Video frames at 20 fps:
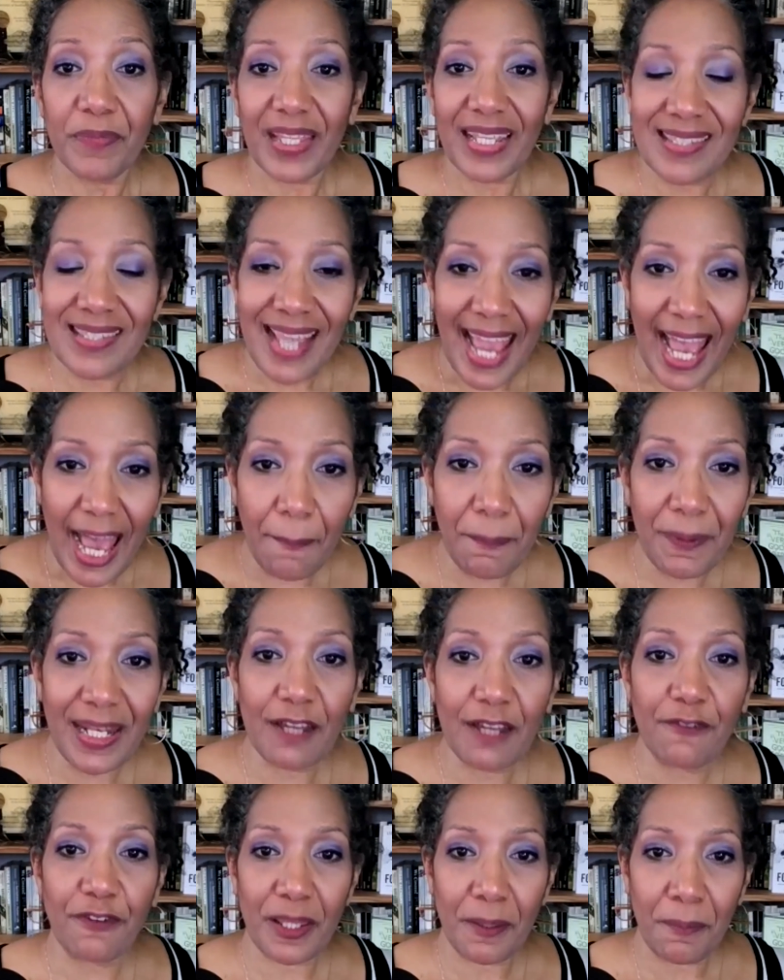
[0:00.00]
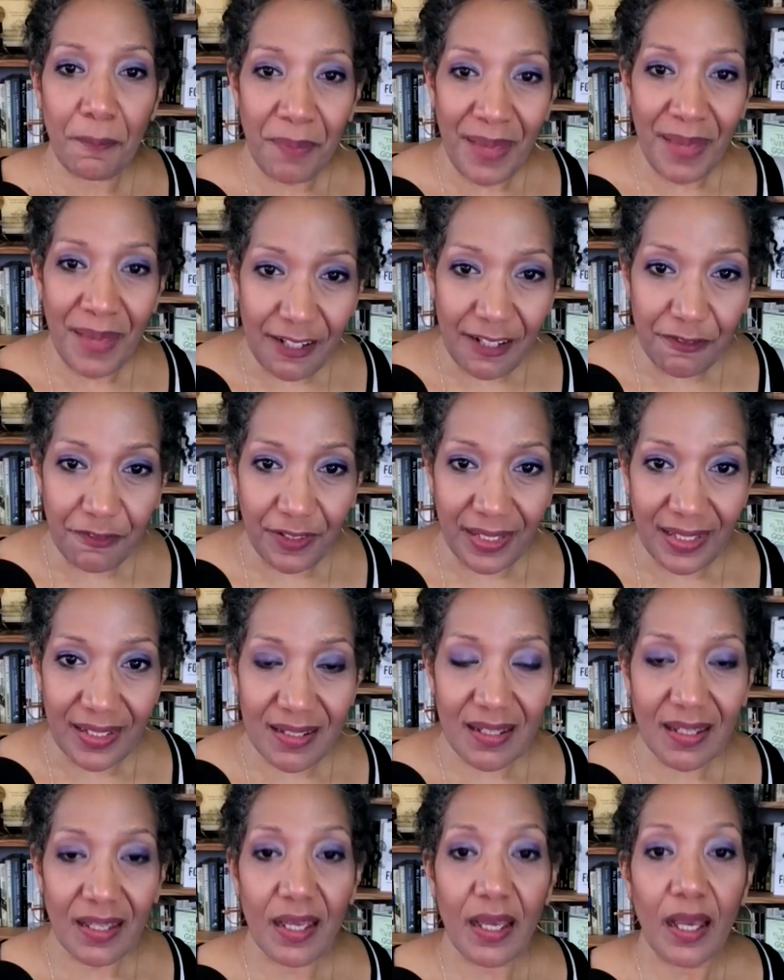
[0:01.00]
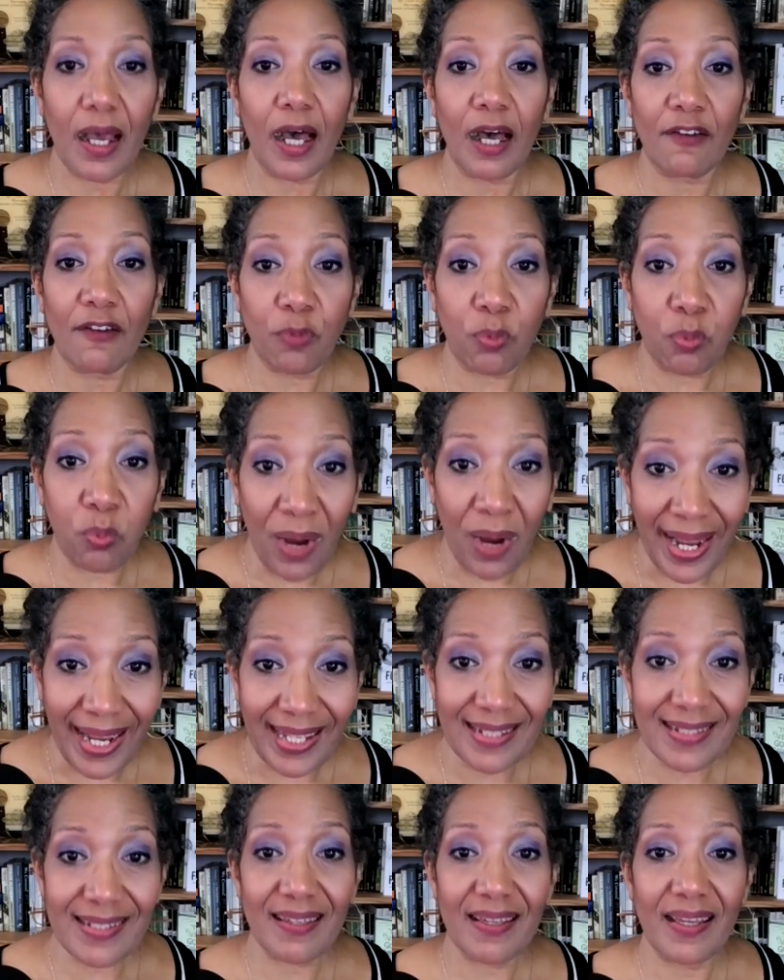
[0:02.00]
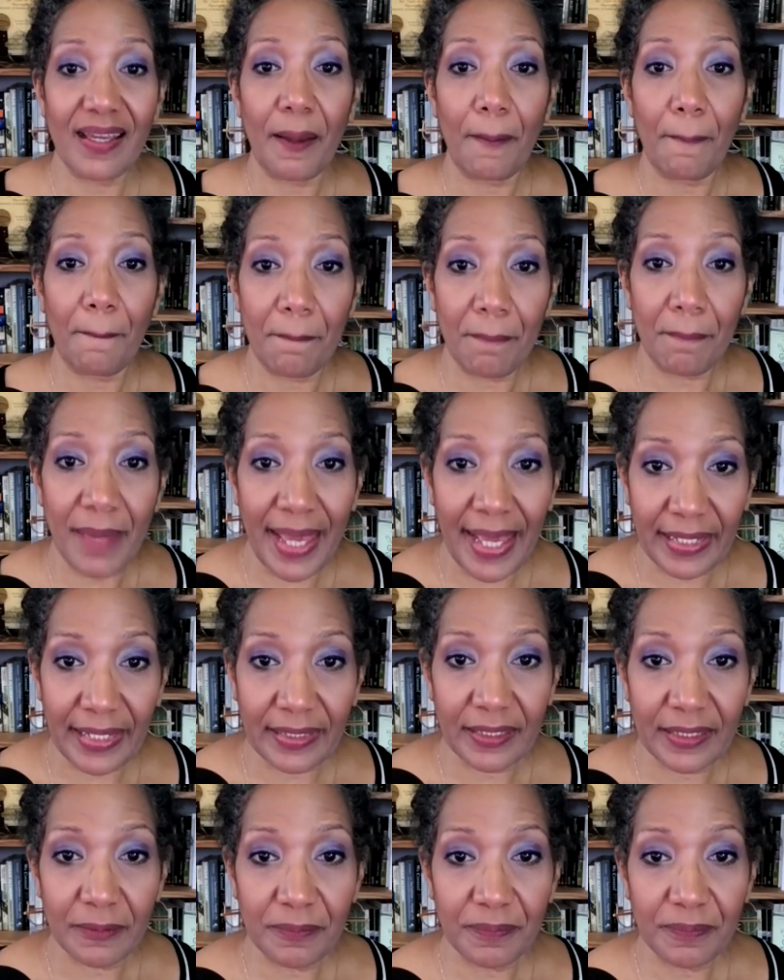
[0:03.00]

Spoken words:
It's happening for the benefit of white men.